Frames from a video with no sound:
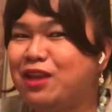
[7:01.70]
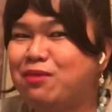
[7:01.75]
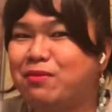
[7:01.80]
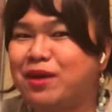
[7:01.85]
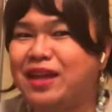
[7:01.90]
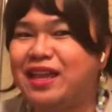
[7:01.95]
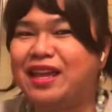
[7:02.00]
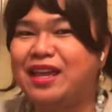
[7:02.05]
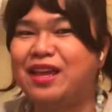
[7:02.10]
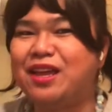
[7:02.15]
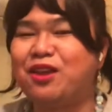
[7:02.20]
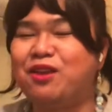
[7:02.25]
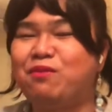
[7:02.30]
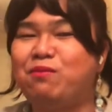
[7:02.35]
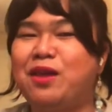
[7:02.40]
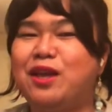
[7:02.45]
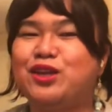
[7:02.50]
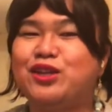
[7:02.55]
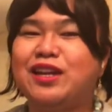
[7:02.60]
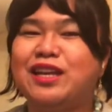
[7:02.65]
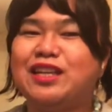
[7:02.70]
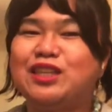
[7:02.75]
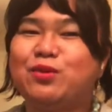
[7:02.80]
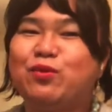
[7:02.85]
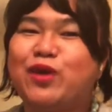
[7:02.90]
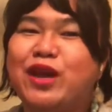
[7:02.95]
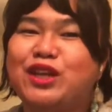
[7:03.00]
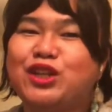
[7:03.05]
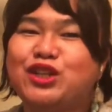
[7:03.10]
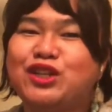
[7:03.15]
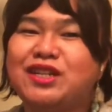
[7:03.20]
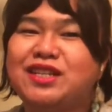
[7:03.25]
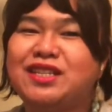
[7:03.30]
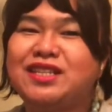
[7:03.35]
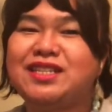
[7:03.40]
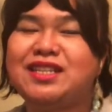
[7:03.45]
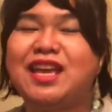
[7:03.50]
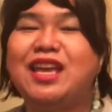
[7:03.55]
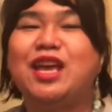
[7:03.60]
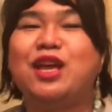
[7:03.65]
my facial
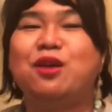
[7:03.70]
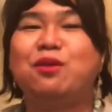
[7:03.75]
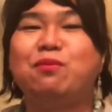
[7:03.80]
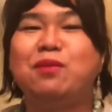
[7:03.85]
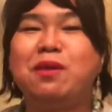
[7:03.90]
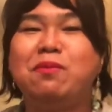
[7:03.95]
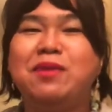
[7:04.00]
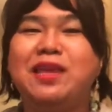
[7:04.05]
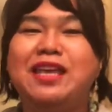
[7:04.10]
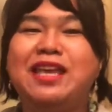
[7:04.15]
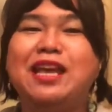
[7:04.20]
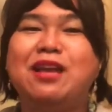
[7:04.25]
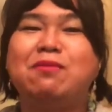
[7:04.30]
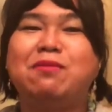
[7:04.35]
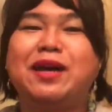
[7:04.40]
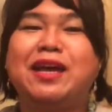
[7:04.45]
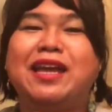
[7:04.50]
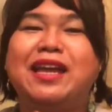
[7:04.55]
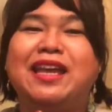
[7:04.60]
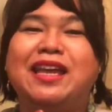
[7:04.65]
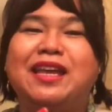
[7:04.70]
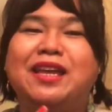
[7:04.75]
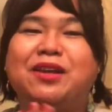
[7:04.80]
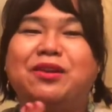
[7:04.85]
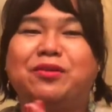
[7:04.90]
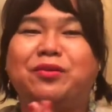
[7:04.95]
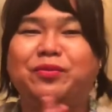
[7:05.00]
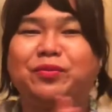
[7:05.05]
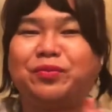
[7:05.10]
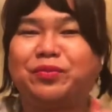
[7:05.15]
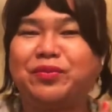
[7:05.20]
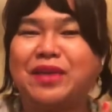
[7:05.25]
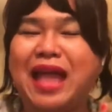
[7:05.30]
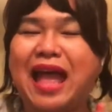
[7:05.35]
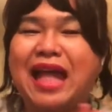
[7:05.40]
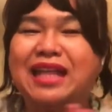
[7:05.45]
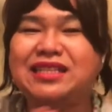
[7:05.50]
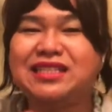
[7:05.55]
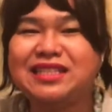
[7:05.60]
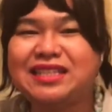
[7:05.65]
expressions, mimicking my
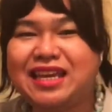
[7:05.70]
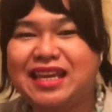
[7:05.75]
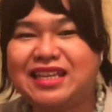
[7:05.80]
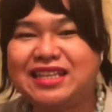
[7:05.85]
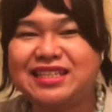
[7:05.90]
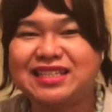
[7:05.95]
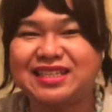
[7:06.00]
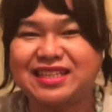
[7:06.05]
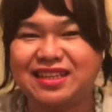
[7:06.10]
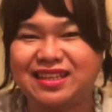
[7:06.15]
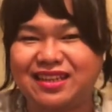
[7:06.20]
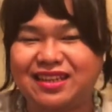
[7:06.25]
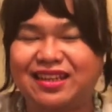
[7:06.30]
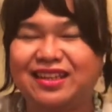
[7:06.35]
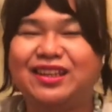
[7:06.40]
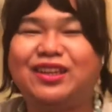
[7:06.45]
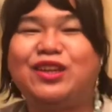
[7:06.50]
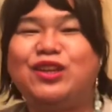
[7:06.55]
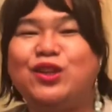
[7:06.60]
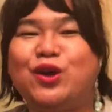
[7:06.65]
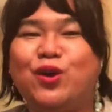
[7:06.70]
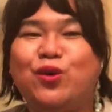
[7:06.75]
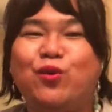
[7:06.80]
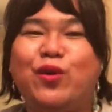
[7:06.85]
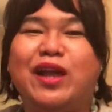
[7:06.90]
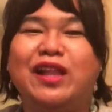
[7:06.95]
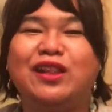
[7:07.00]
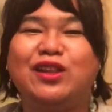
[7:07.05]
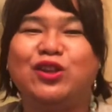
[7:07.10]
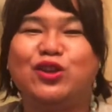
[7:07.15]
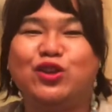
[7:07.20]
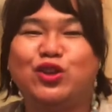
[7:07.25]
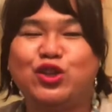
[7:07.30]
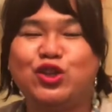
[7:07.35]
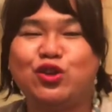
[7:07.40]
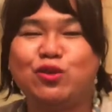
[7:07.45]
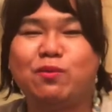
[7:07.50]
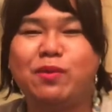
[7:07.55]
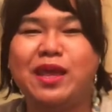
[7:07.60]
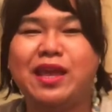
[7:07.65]
antics, you know, while
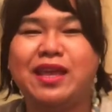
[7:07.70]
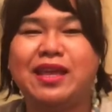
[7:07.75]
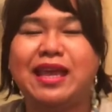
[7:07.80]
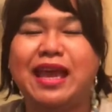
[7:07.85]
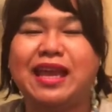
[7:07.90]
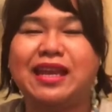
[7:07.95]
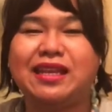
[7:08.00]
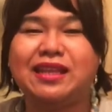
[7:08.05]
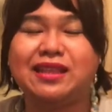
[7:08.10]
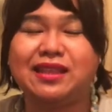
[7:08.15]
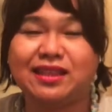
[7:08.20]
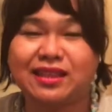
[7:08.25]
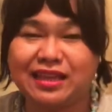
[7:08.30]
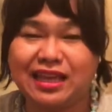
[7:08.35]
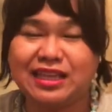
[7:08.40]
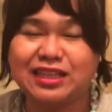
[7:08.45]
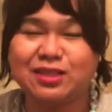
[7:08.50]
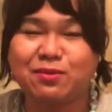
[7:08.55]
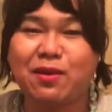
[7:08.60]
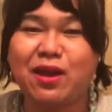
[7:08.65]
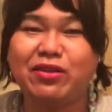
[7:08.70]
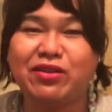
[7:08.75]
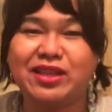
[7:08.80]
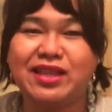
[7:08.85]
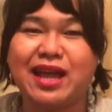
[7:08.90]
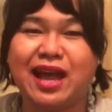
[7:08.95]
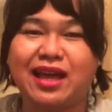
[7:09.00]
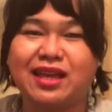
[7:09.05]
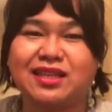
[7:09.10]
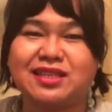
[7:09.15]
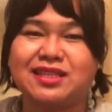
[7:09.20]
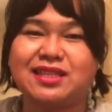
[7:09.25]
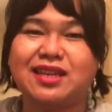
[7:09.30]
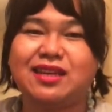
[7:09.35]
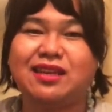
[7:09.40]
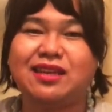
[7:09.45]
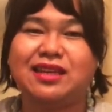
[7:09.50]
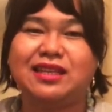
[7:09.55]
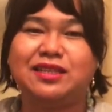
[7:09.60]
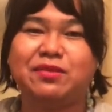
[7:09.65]
YouTubing. And it's very nice.
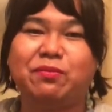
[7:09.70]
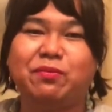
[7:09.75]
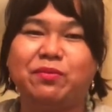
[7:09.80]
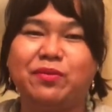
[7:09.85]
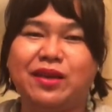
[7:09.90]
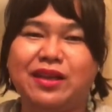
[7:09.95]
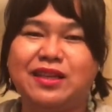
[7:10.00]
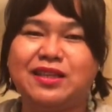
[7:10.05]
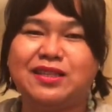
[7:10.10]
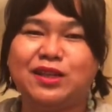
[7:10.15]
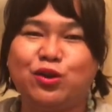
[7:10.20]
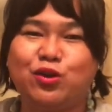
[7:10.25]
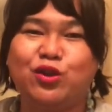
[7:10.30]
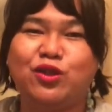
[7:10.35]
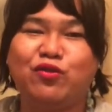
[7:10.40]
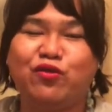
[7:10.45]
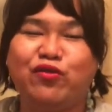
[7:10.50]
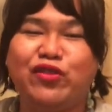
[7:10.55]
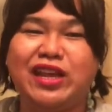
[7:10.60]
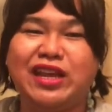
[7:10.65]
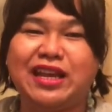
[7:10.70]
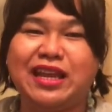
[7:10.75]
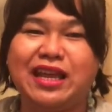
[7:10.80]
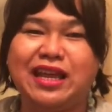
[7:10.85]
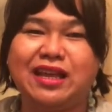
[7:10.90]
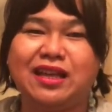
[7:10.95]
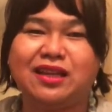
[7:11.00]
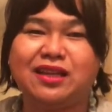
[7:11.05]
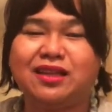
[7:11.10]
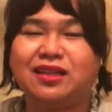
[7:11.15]
It's a good feeling.